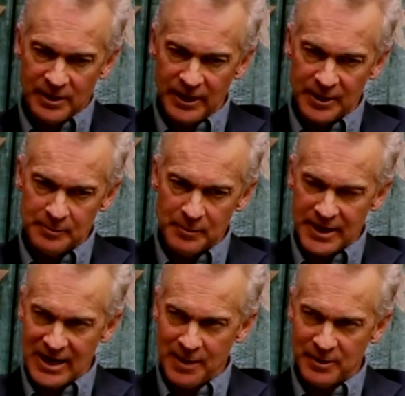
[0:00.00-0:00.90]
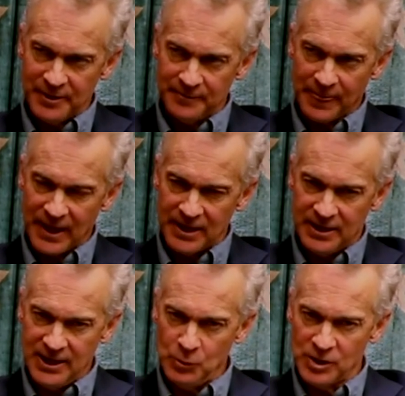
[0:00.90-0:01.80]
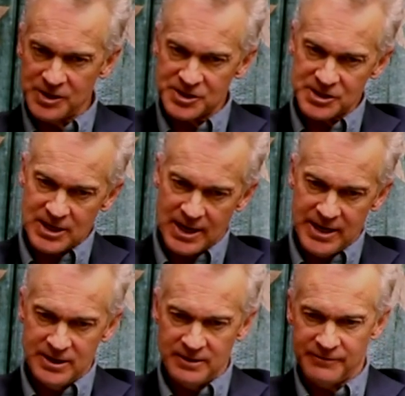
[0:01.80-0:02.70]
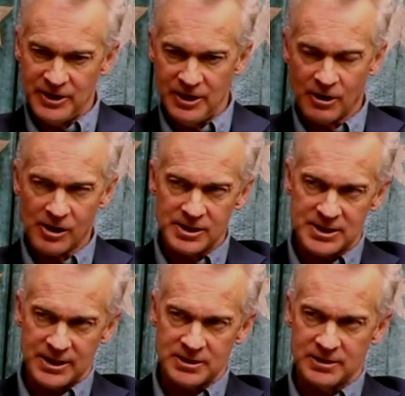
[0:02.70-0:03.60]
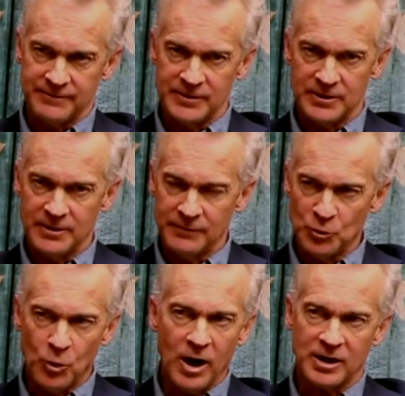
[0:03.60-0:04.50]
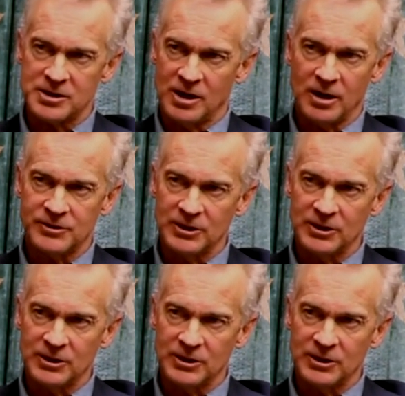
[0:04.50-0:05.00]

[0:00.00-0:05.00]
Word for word: in Miami and he was kind of the architect of the of the walk and talk,